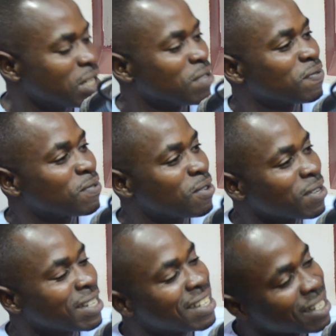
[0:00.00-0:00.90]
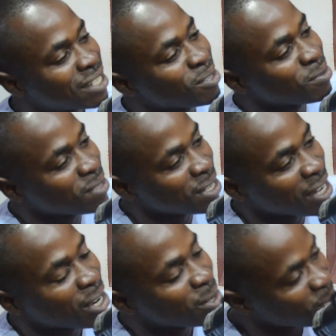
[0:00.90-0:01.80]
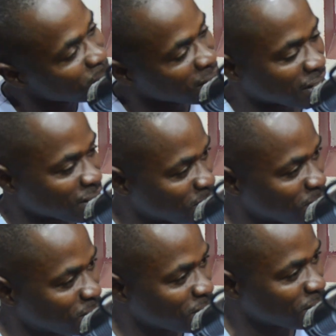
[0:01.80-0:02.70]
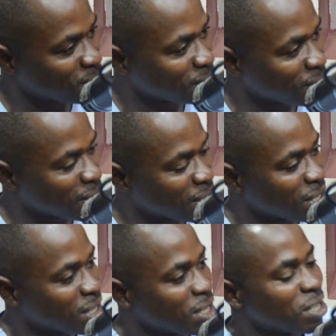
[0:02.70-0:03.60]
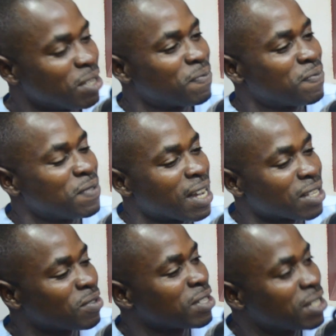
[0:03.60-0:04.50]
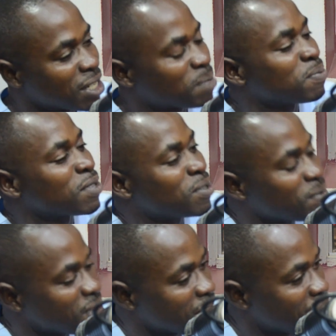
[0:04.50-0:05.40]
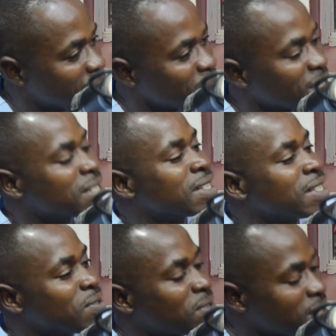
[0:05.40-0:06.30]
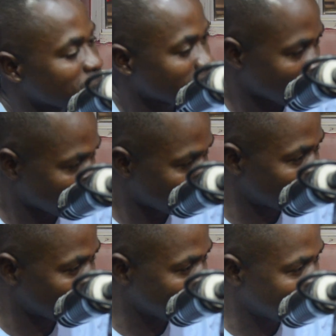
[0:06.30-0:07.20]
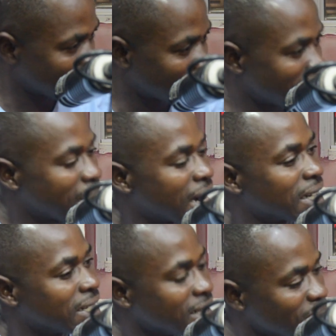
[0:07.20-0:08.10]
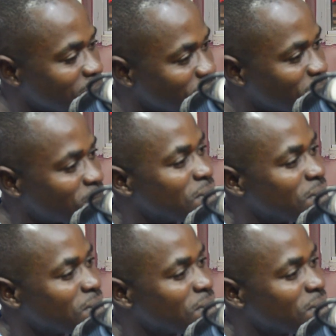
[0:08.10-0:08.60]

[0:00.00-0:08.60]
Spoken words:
If God gets you there, well and good. If He has not yet put you there, still wait and live